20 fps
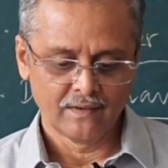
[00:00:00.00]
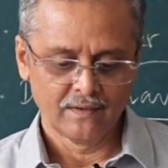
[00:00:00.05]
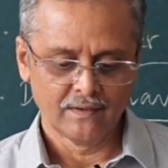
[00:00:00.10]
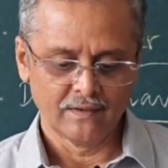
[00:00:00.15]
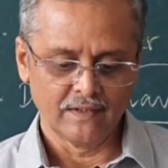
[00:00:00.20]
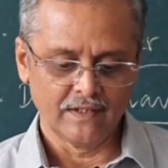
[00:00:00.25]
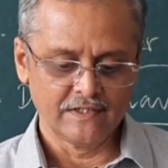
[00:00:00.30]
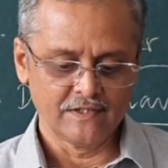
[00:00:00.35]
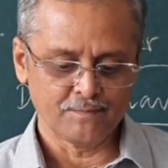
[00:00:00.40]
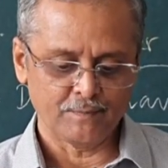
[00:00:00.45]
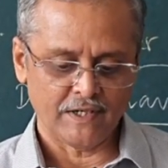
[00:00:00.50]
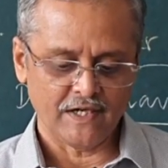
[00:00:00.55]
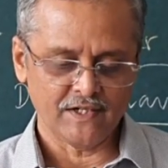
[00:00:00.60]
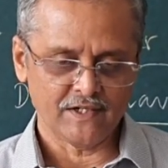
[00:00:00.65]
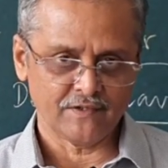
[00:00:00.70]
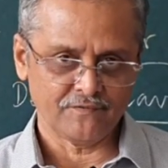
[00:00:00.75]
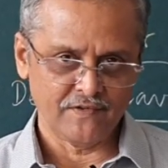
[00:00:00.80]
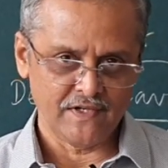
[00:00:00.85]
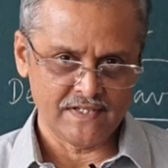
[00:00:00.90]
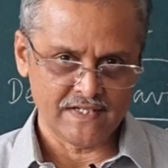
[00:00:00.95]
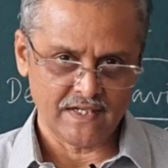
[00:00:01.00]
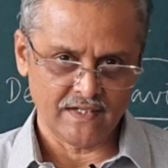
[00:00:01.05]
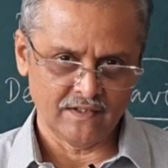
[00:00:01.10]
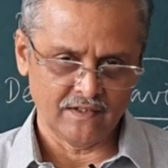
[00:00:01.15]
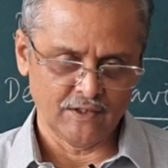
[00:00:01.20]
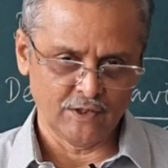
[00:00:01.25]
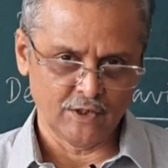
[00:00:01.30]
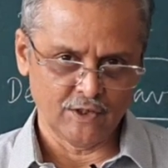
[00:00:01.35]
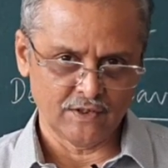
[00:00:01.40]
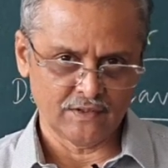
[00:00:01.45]
In spite of his
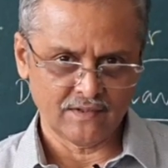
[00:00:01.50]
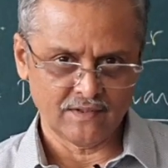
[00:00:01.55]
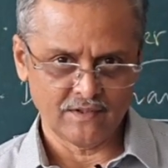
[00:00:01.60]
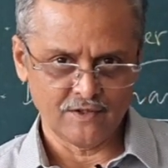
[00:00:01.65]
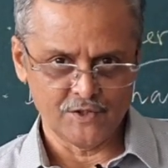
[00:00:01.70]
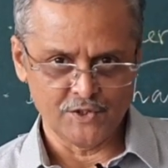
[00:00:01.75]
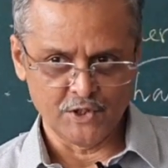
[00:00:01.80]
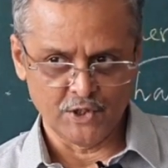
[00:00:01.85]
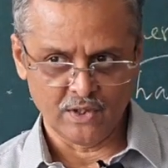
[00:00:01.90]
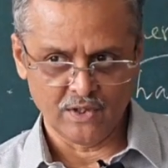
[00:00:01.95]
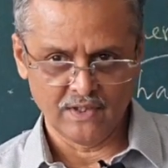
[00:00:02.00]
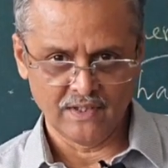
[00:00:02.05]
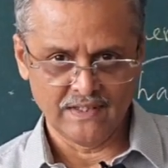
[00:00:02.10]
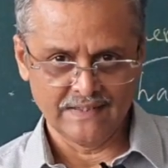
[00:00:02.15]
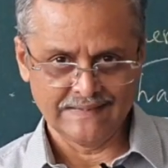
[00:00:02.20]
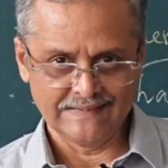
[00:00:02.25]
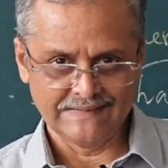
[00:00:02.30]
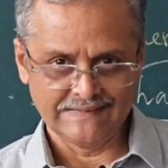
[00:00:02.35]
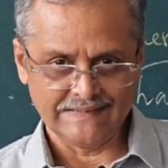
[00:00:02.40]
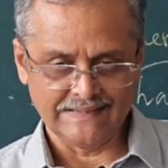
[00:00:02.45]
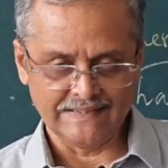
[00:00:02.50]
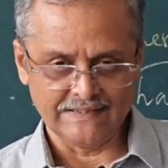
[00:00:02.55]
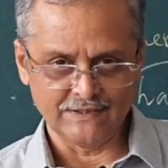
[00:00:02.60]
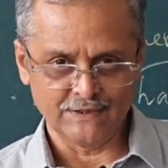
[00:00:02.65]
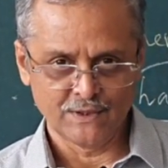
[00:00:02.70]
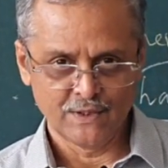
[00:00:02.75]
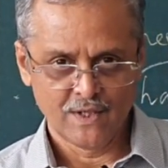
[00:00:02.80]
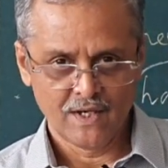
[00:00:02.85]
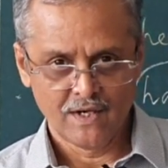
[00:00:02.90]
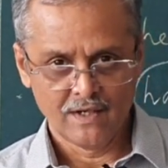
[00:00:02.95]
hunger, John didn't eat.
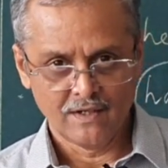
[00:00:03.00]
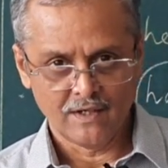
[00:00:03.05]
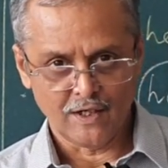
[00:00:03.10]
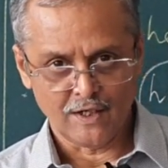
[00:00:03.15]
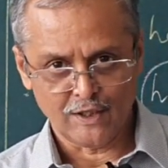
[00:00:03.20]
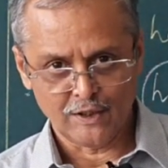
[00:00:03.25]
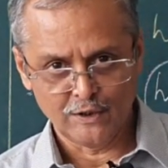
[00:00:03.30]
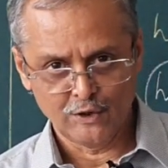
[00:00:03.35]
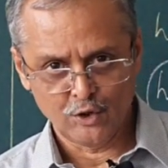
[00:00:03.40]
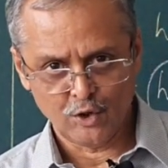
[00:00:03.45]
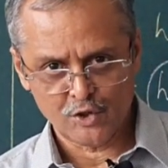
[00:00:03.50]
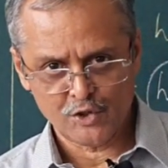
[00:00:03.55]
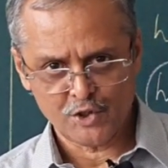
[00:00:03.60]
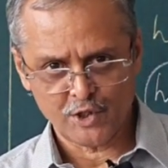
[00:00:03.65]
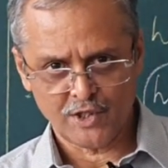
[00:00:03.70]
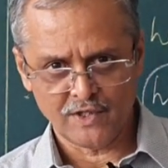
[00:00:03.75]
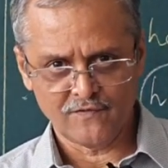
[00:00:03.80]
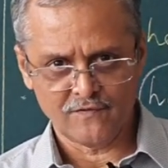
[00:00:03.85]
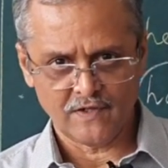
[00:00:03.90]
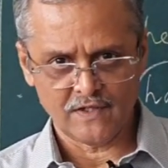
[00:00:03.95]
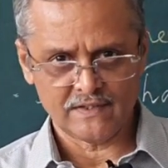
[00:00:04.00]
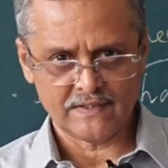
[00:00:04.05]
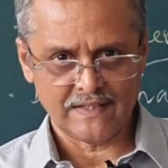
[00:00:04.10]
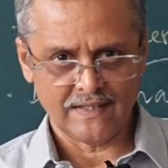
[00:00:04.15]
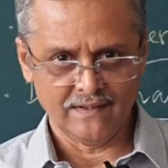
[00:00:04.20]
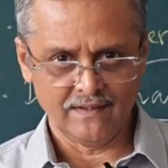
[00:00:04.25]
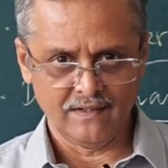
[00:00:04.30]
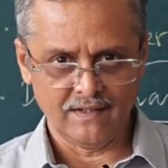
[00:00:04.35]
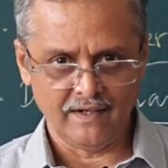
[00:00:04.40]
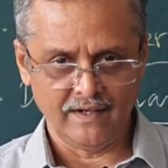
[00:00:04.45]
Although John was
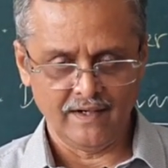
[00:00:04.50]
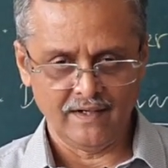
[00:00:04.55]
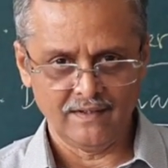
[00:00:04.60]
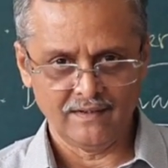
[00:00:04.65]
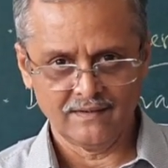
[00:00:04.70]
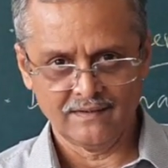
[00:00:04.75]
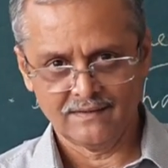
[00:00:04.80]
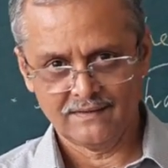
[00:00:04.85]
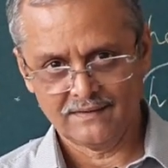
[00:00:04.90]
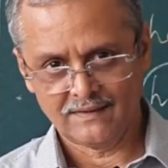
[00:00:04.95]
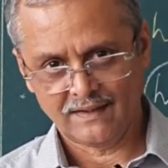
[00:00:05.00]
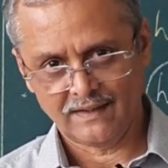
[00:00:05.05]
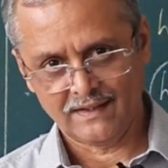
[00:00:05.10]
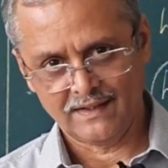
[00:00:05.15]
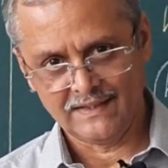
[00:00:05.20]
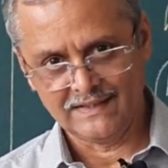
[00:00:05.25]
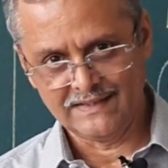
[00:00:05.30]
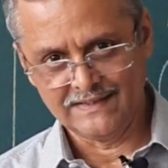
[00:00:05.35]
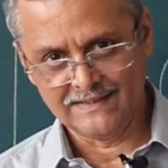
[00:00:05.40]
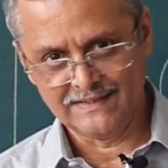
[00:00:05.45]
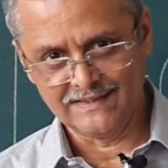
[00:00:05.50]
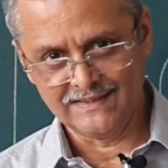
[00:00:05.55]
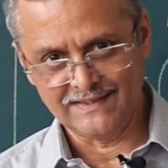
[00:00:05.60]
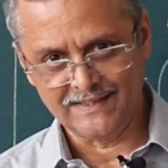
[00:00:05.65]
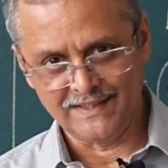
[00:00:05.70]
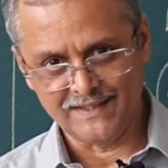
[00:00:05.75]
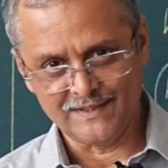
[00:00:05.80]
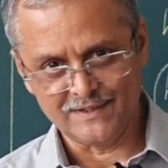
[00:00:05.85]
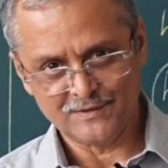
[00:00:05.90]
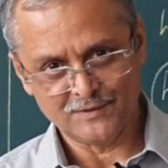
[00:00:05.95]
hungry, he didn't
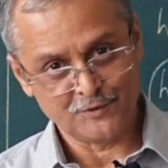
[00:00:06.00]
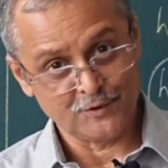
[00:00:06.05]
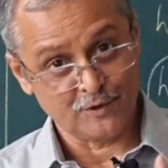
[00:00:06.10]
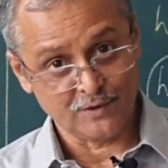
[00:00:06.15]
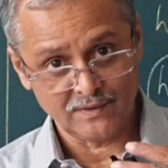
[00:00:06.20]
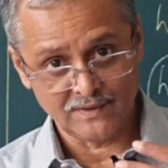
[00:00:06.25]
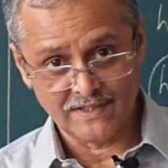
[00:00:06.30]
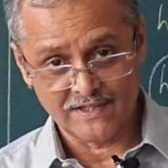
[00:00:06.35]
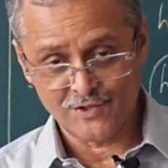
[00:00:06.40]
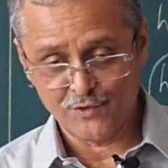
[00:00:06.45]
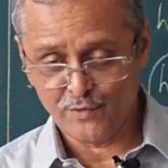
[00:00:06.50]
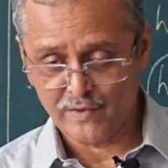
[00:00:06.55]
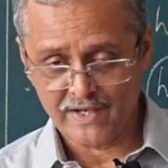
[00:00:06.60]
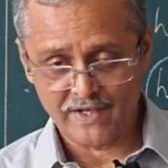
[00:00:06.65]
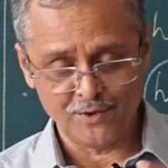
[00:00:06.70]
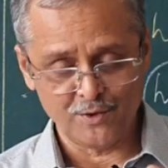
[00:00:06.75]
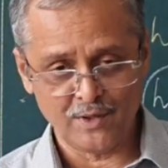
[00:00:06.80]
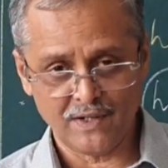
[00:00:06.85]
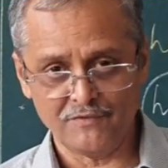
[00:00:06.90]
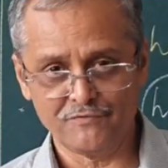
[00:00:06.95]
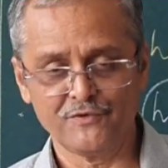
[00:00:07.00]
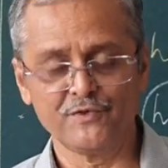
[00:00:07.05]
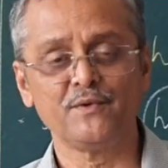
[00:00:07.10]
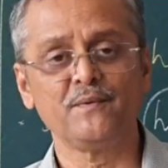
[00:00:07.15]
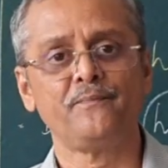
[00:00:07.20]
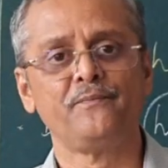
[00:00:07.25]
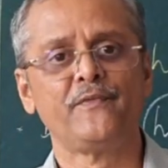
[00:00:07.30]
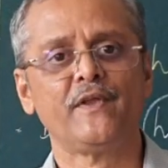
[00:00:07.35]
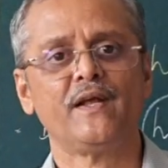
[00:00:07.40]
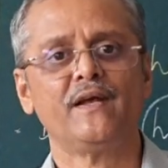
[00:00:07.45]
eat. So, this way you have
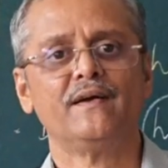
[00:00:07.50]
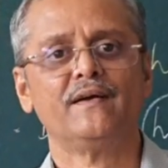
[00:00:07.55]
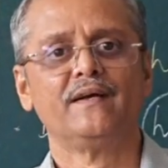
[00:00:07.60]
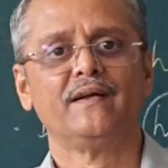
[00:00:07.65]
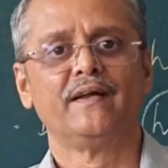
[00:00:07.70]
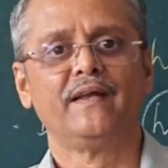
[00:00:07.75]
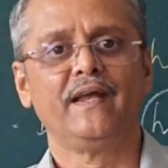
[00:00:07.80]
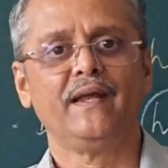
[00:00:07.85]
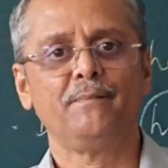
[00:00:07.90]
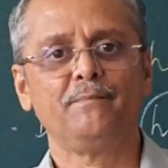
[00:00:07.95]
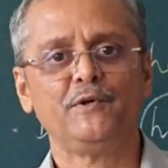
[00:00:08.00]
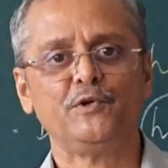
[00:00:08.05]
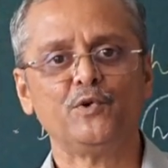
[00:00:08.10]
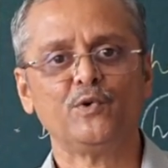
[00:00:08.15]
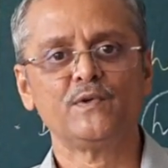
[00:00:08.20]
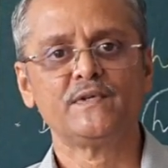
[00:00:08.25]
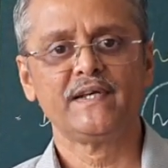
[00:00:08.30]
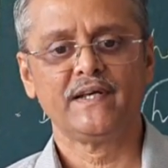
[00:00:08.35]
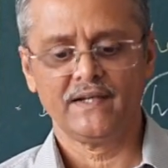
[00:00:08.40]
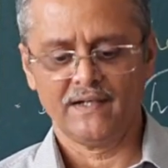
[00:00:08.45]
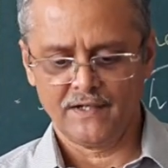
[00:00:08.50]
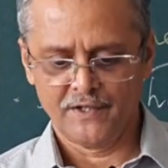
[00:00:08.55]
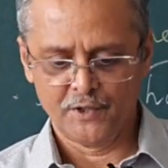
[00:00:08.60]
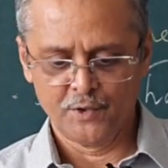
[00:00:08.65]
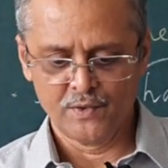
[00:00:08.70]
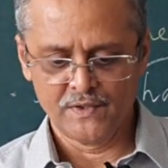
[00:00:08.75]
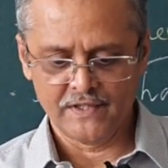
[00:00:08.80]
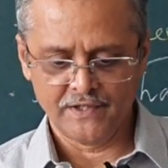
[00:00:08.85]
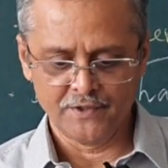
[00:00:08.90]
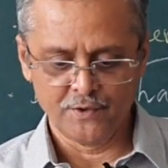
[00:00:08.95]
to keep using and
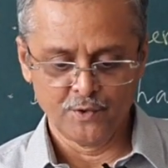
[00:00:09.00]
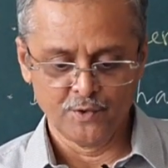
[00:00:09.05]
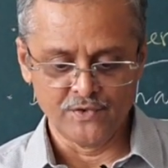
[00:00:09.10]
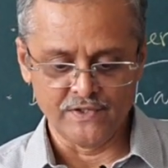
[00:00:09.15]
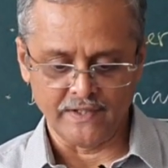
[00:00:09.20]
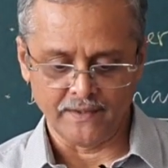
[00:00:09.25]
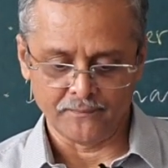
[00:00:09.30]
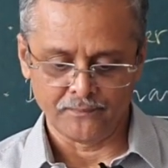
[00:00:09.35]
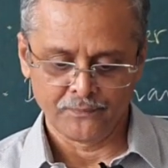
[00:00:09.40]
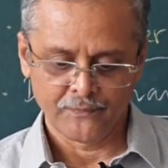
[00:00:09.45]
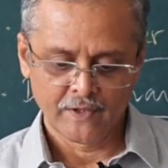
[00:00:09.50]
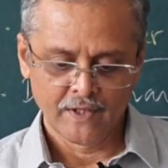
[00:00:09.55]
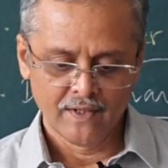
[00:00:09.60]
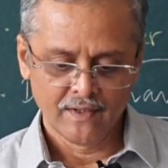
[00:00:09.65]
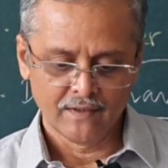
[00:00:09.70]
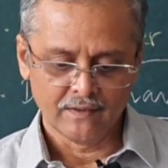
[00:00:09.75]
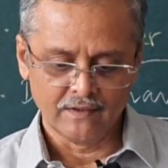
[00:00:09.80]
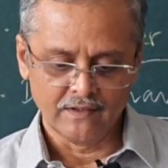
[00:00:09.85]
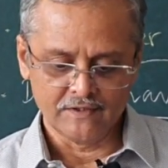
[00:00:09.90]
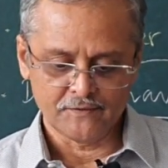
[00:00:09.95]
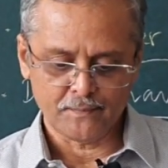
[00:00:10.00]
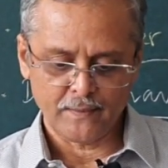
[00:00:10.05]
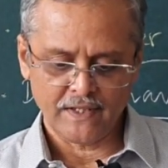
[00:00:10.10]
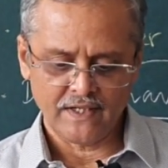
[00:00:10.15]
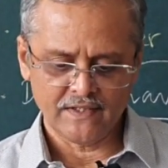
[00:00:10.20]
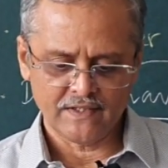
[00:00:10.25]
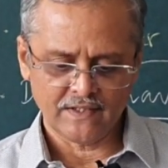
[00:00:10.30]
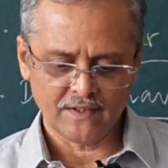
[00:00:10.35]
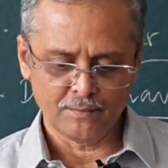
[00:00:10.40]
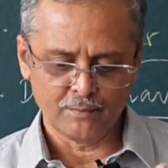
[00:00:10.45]
using and using. Despite
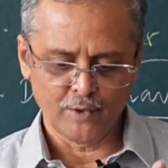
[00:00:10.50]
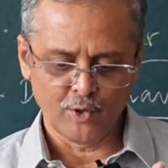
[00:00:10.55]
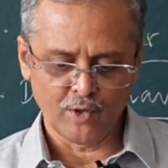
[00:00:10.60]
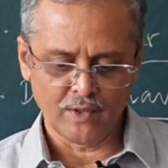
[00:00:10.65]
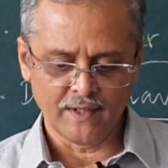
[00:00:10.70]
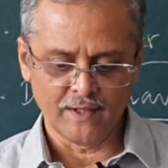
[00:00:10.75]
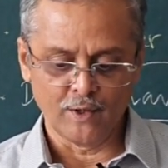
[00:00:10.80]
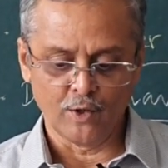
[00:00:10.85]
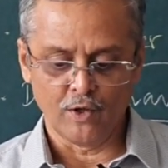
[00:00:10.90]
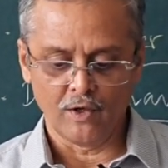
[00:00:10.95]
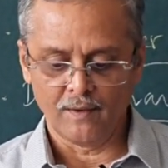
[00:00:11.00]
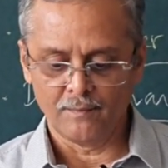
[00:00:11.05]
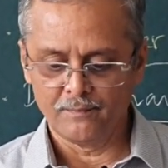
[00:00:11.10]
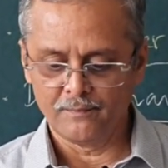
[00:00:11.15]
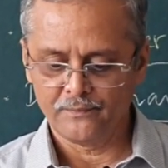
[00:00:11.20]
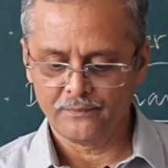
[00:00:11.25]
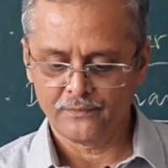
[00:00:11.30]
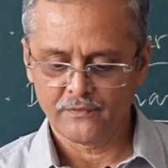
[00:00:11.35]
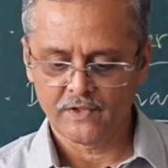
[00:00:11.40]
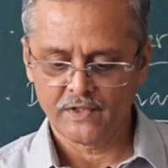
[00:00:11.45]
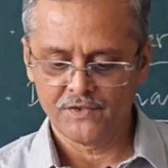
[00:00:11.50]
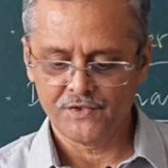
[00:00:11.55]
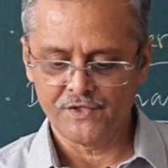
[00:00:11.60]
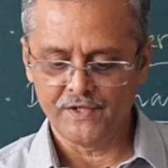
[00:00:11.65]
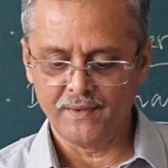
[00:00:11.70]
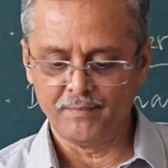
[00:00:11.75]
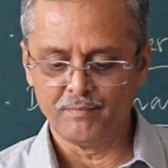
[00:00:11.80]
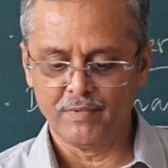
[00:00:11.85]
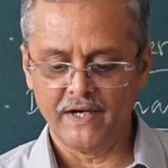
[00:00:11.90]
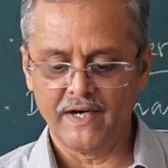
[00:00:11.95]
her broken arm, she
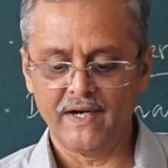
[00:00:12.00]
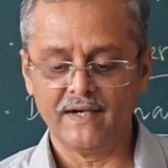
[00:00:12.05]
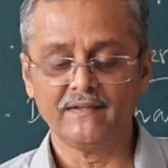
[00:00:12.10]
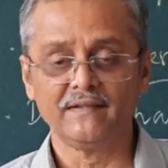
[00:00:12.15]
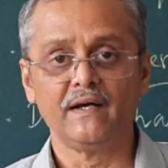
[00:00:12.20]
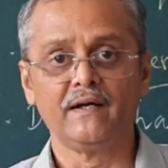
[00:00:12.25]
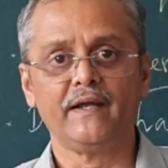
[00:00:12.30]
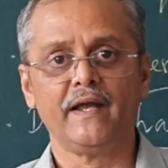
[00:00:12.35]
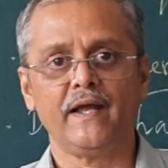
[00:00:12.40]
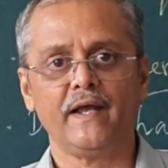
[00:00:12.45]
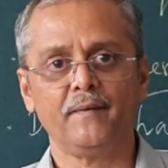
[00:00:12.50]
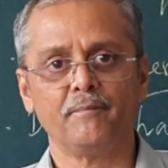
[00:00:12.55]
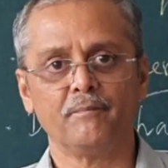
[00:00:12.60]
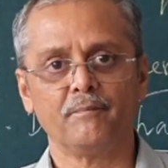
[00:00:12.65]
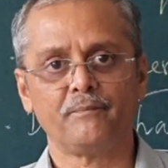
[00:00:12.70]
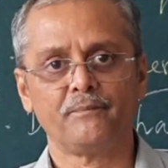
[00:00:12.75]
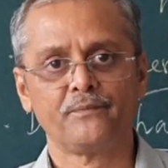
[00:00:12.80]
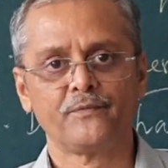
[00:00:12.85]
played the game.